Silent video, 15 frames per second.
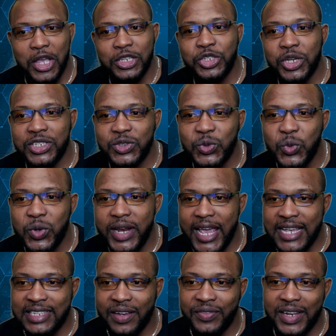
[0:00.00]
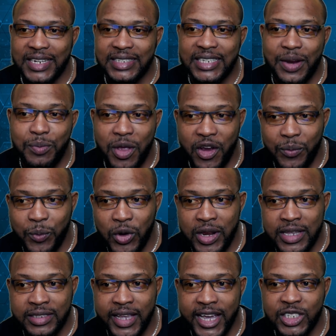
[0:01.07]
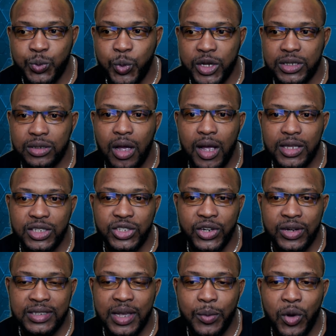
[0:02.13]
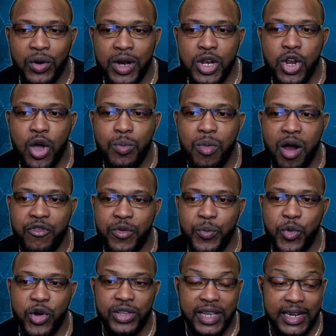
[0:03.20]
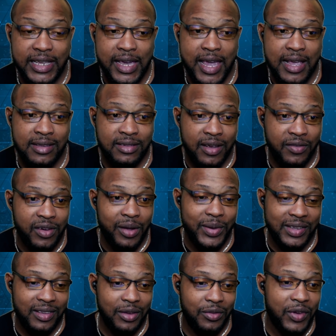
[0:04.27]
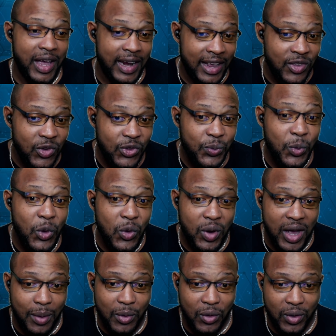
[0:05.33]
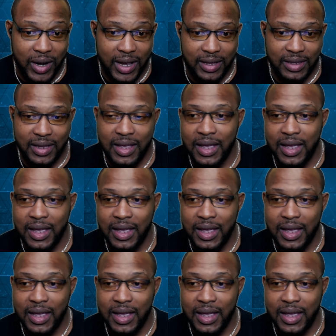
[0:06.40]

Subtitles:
Just 2 days after the St. Mary police expressed concerns about the number of reported cases of domestic violence, we spoke about that.